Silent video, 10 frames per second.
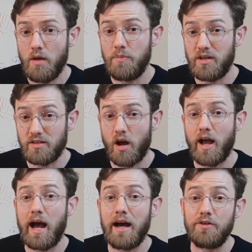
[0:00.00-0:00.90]
because
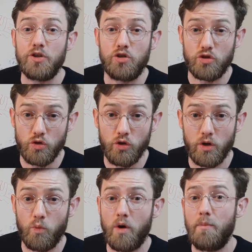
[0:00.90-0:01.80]
I
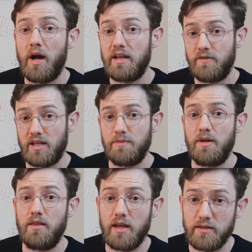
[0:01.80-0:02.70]
understood what my
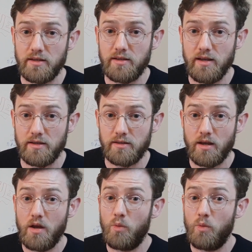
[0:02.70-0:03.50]
investment thesis is,